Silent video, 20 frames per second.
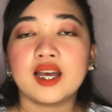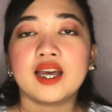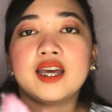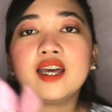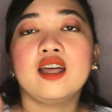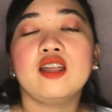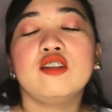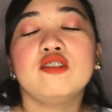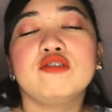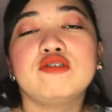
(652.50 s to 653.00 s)

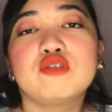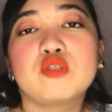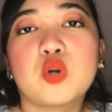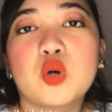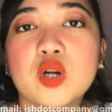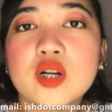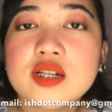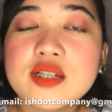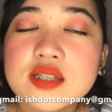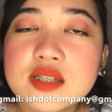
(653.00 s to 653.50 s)
And of
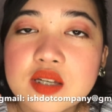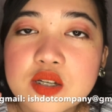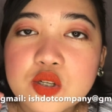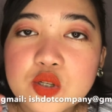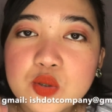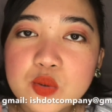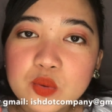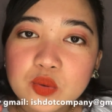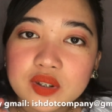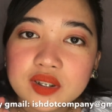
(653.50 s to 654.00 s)
course,
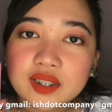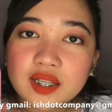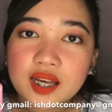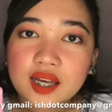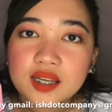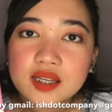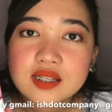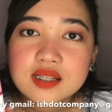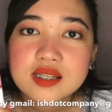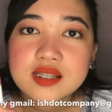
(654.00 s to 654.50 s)
soon
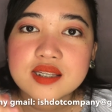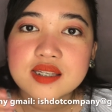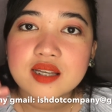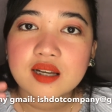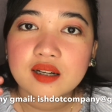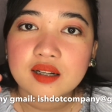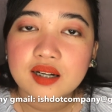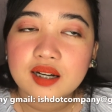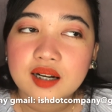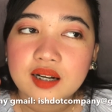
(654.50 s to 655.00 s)
guys,